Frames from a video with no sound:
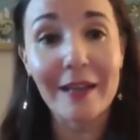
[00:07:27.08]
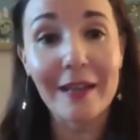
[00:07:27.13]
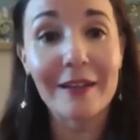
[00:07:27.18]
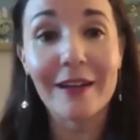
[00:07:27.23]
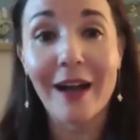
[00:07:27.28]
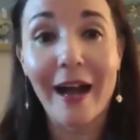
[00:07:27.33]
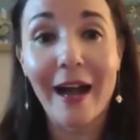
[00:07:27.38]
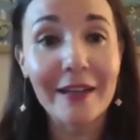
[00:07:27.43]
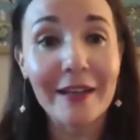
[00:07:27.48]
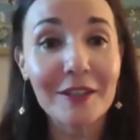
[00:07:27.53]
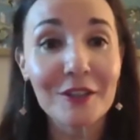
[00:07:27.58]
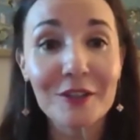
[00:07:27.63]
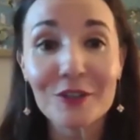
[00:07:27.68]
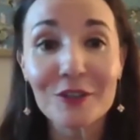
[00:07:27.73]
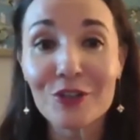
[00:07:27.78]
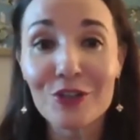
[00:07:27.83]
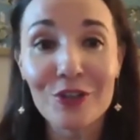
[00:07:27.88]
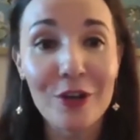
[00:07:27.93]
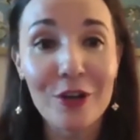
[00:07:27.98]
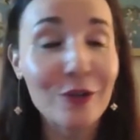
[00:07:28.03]
Kyle
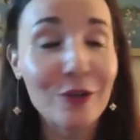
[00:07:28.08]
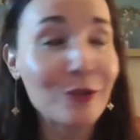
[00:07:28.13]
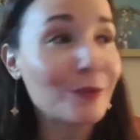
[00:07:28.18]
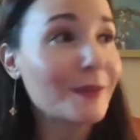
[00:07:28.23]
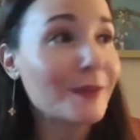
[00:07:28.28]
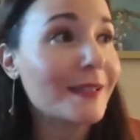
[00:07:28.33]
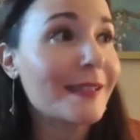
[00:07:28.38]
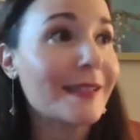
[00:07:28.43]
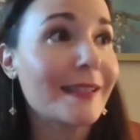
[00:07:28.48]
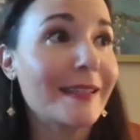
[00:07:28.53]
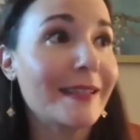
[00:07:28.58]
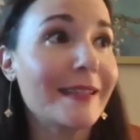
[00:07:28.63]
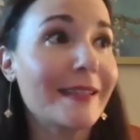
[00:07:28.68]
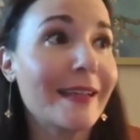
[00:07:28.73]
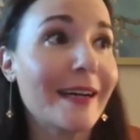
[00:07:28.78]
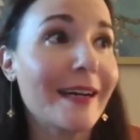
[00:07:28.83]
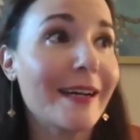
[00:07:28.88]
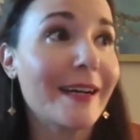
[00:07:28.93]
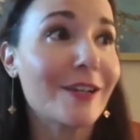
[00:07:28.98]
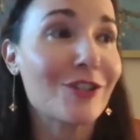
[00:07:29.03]
Jones and
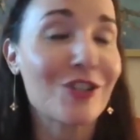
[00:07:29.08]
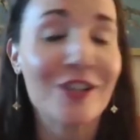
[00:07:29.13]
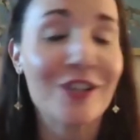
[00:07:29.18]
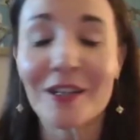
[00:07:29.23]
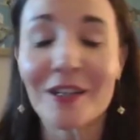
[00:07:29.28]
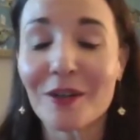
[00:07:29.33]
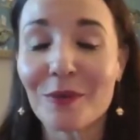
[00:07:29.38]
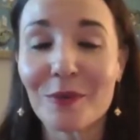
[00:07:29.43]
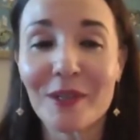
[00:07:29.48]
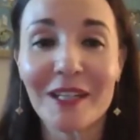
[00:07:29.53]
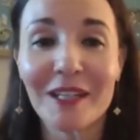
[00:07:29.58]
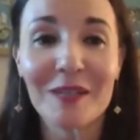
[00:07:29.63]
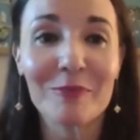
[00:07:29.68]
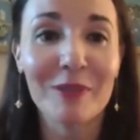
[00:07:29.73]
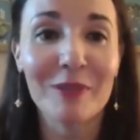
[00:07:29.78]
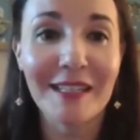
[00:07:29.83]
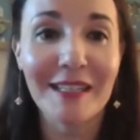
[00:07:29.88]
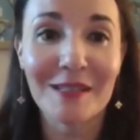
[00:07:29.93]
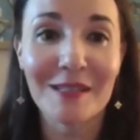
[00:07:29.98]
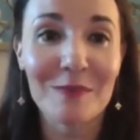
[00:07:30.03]
Shannon Reed,
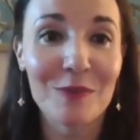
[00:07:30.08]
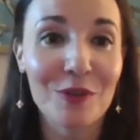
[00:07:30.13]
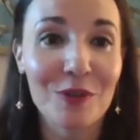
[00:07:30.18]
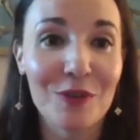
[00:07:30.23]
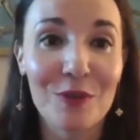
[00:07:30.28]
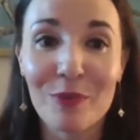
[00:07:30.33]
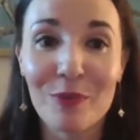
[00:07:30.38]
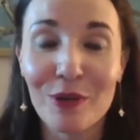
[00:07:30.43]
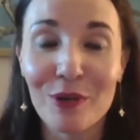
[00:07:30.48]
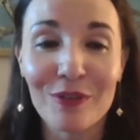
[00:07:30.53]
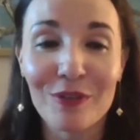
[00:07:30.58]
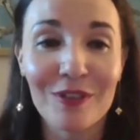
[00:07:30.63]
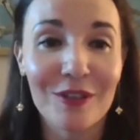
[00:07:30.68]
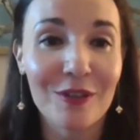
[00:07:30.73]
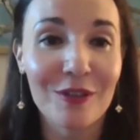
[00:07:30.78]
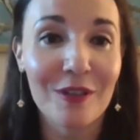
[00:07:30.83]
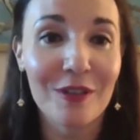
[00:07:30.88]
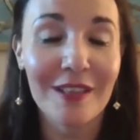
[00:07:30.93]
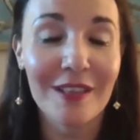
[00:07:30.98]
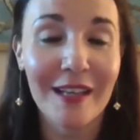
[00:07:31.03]
bless them, they're both
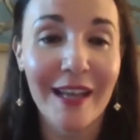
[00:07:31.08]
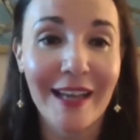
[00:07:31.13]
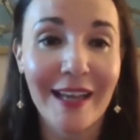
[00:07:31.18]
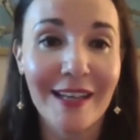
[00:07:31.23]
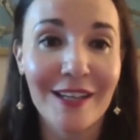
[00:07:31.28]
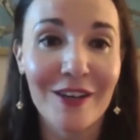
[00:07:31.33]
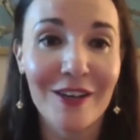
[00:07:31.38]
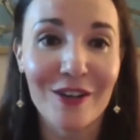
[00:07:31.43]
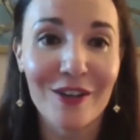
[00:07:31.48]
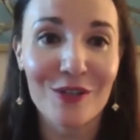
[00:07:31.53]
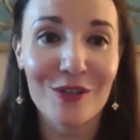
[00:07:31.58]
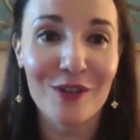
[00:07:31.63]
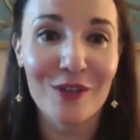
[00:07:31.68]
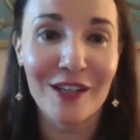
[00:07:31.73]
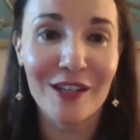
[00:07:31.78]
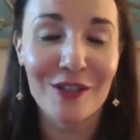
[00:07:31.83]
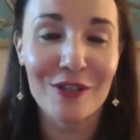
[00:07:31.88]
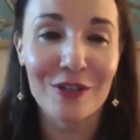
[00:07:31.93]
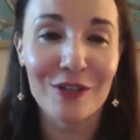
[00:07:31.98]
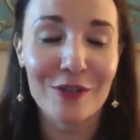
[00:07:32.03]
the ADR
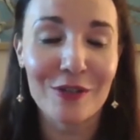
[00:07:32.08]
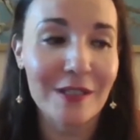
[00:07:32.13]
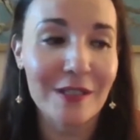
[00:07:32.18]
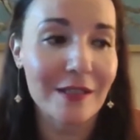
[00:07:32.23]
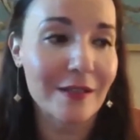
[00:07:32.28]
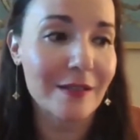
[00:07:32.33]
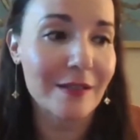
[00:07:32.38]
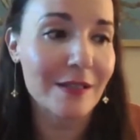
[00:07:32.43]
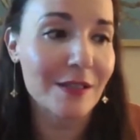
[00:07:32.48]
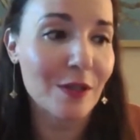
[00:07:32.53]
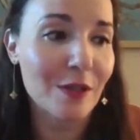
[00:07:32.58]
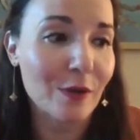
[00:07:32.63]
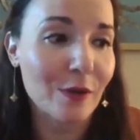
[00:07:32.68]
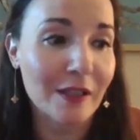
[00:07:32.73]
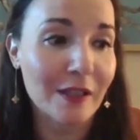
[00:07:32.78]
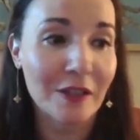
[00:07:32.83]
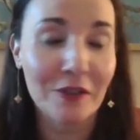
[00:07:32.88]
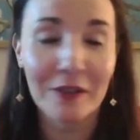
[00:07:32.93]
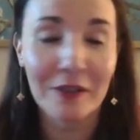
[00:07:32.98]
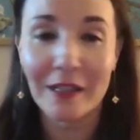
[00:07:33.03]
directors, and so
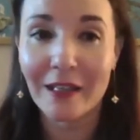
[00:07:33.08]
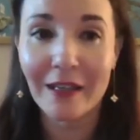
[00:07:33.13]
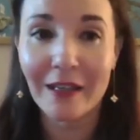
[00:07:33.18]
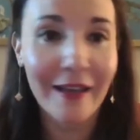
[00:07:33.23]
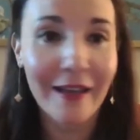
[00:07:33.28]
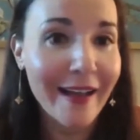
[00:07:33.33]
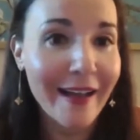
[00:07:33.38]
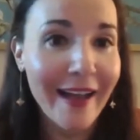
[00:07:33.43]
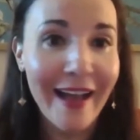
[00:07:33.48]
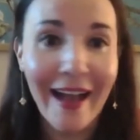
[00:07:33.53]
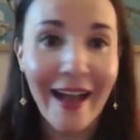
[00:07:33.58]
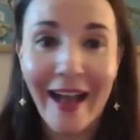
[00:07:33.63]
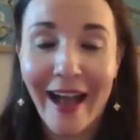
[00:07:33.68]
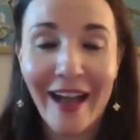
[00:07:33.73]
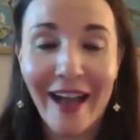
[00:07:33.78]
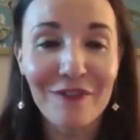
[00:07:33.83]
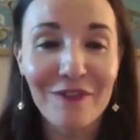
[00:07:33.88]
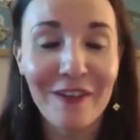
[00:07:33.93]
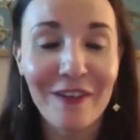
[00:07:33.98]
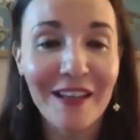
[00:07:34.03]
clearly
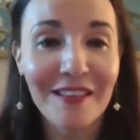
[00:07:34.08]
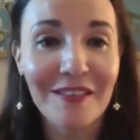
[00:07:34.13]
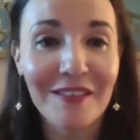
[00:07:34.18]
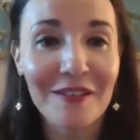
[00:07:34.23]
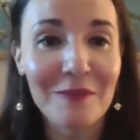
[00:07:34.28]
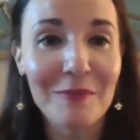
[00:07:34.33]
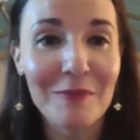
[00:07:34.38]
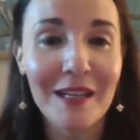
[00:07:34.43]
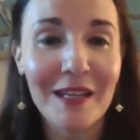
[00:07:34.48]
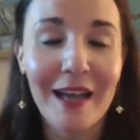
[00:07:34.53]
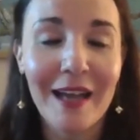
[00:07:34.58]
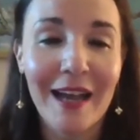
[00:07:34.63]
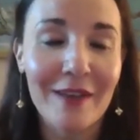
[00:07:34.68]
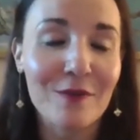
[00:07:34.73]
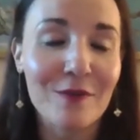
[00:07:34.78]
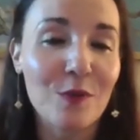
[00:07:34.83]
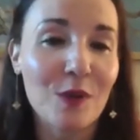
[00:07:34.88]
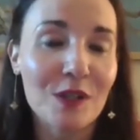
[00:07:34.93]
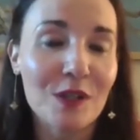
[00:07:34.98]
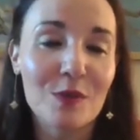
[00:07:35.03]
had faith in me. I
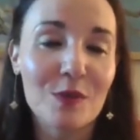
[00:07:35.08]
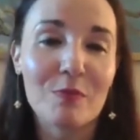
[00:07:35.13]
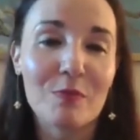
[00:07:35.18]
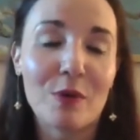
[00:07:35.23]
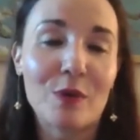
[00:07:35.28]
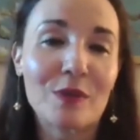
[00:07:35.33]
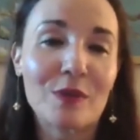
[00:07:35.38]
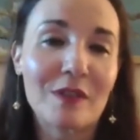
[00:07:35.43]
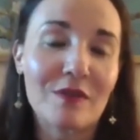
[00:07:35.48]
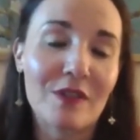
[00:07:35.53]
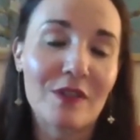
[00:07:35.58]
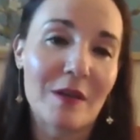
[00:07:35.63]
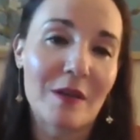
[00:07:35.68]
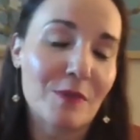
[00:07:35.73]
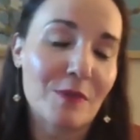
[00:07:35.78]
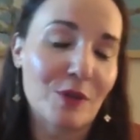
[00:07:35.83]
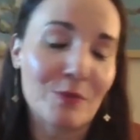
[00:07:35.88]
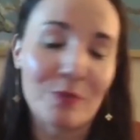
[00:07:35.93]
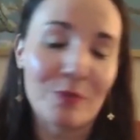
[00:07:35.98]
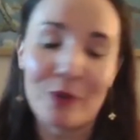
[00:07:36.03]
had worked with both of
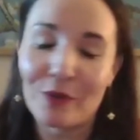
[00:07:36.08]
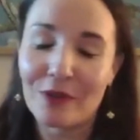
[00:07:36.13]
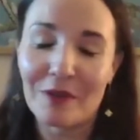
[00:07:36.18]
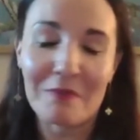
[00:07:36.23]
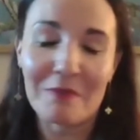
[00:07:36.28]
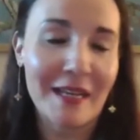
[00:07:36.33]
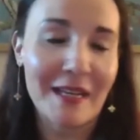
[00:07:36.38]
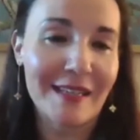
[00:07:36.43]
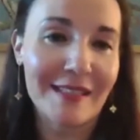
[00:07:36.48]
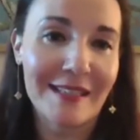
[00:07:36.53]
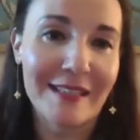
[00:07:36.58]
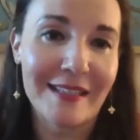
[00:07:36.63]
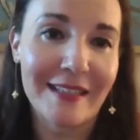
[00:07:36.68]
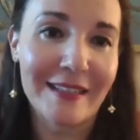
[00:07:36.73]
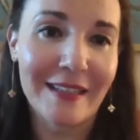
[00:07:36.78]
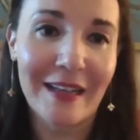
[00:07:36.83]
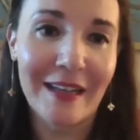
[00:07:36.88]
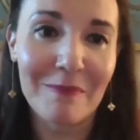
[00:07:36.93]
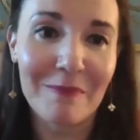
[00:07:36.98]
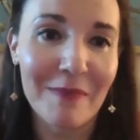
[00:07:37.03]
them. They're both
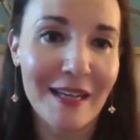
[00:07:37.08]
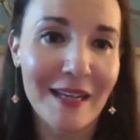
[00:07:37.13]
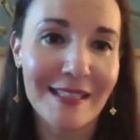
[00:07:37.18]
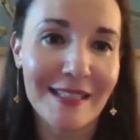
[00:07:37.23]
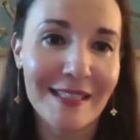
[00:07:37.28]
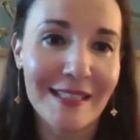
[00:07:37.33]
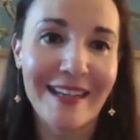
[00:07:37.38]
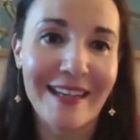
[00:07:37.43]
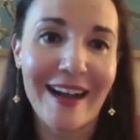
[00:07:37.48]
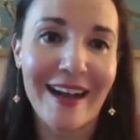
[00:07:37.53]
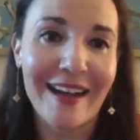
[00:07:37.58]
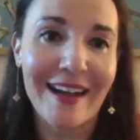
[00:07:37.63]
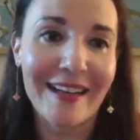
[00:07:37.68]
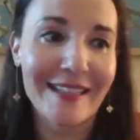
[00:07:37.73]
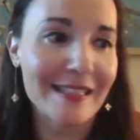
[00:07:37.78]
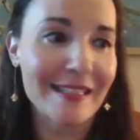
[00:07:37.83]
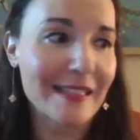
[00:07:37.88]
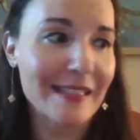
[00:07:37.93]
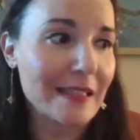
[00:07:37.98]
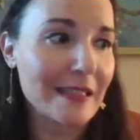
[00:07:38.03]
amazing, amazing
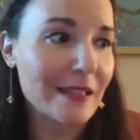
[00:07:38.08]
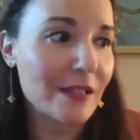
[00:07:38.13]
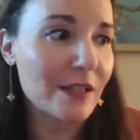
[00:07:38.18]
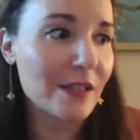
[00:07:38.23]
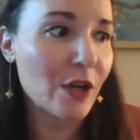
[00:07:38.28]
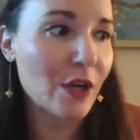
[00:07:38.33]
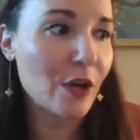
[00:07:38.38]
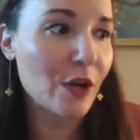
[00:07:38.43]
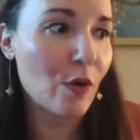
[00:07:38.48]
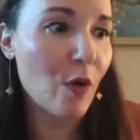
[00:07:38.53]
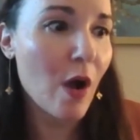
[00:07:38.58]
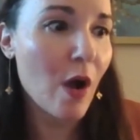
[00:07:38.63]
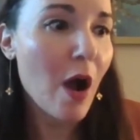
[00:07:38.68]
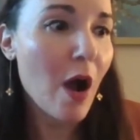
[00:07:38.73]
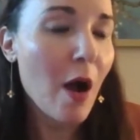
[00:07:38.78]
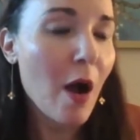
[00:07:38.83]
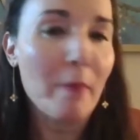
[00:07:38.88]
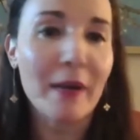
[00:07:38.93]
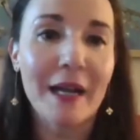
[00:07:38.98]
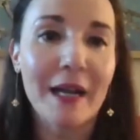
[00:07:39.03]
guys. And so,
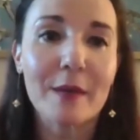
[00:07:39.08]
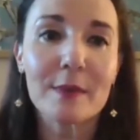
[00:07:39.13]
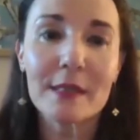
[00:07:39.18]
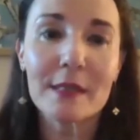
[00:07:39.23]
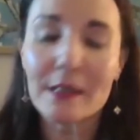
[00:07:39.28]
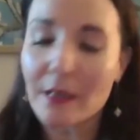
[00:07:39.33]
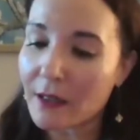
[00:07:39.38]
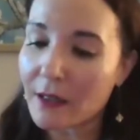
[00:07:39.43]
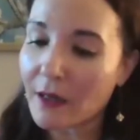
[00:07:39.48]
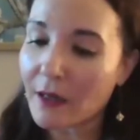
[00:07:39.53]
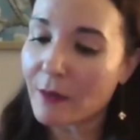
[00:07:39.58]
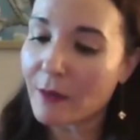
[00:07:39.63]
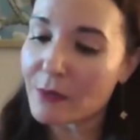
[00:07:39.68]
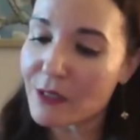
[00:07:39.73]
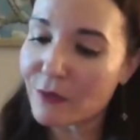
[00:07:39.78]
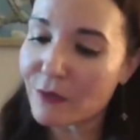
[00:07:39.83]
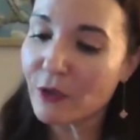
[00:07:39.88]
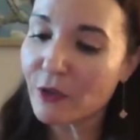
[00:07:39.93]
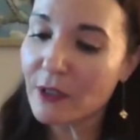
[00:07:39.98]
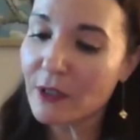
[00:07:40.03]
but I was like, I
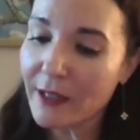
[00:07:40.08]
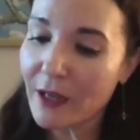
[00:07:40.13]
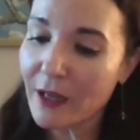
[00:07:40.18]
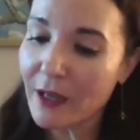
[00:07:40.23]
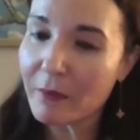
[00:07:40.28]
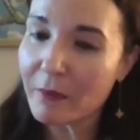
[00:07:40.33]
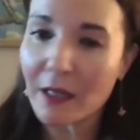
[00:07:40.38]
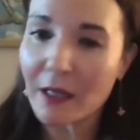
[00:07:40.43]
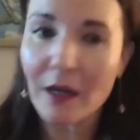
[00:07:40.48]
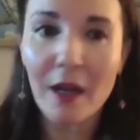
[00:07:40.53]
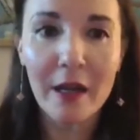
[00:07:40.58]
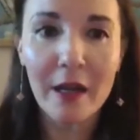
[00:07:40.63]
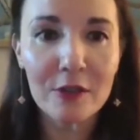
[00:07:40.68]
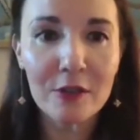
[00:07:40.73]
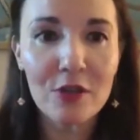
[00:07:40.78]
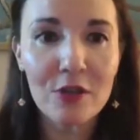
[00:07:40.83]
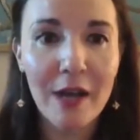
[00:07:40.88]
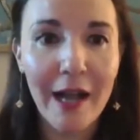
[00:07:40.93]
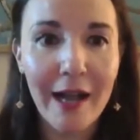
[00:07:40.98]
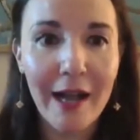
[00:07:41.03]
was filling out my
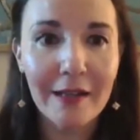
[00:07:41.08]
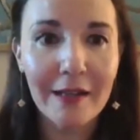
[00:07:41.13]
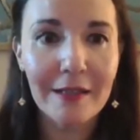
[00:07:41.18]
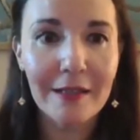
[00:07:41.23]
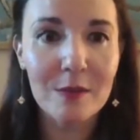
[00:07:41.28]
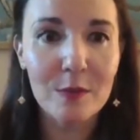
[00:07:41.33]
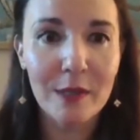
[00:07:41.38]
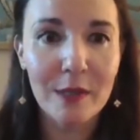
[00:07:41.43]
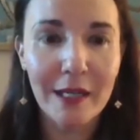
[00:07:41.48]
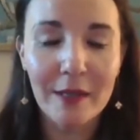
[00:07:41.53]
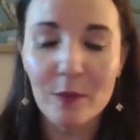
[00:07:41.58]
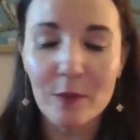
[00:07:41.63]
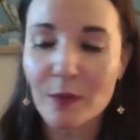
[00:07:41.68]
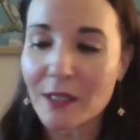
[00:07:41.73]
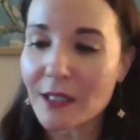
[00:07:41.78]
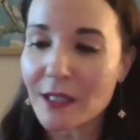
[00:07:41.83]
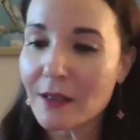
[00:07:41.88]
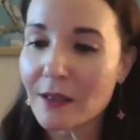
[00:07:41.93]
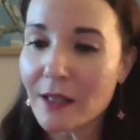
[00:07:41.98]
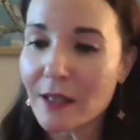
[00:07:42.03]
contract when I
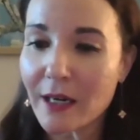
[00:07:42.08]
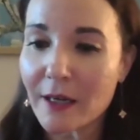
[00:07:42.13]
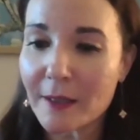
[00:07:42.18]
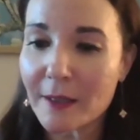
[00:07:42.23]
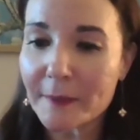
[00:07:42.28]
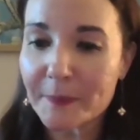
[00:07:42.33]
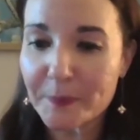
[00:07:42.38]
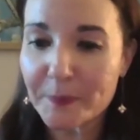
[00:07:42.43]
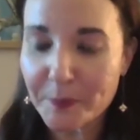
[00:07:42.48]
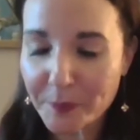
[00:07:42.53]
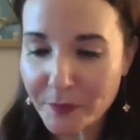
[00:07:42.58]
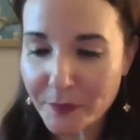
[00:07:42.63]
went in there,